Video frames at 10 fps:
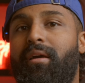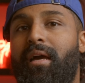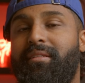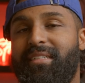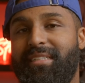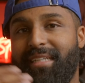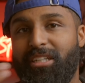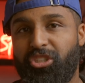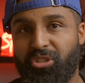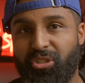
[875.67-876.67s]
as an
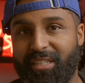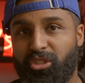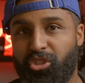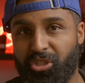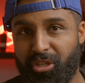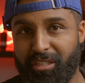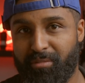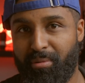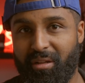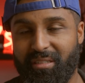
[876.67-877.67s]
additional insurance
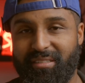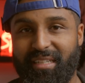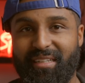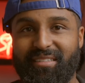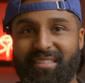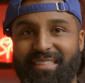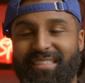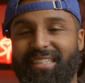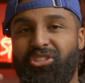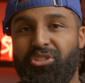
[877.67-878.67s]
policy and as an
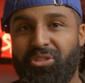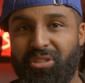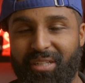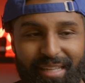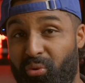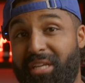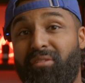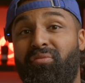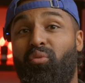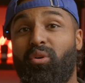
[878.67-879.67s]
additional
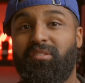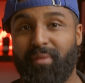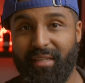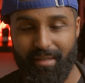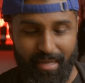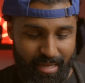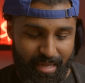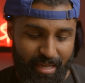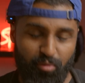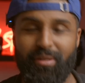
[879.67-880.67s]
reinforcement,
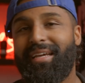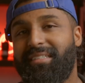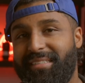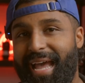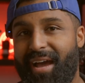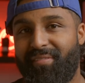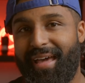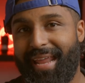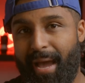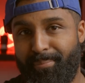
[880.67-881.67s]
it would be nice to have
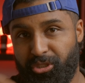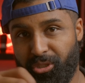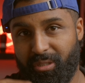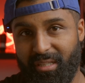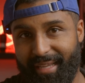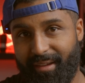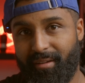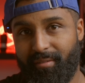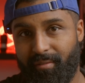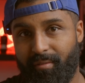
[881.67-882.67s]
that aperture click
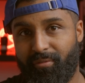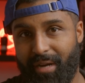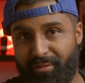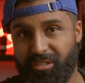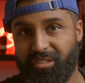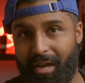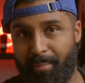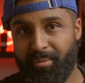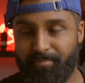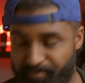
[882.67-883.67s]
for every
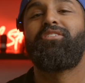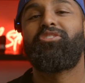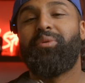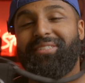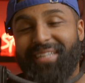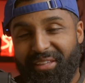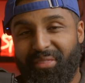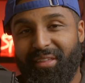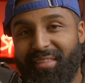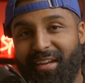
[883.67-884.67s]
stop. So a second
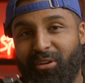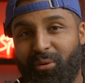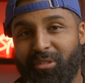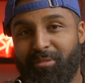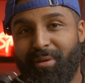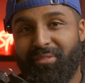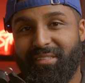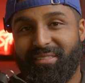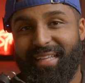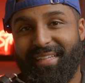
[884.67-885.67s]
thing that I noticed about
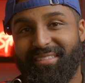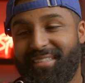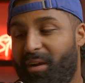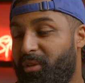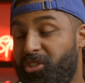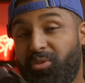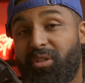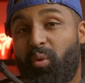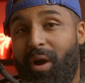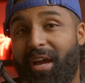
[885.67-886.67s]
this lens is that when
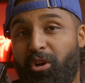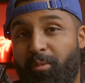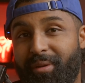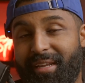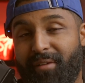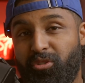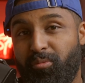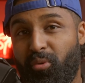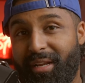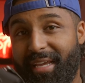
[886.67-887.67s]
shooting wide open at
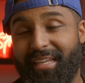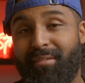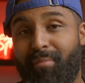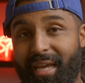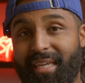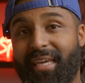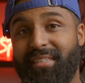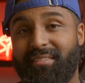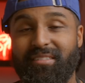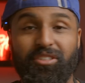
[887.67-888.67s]
f2.8, in my
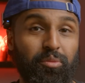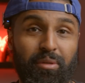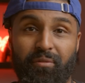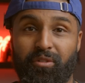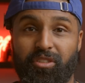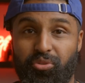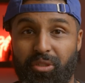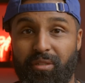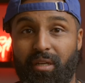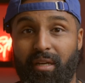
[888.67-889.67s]
cases this would be for street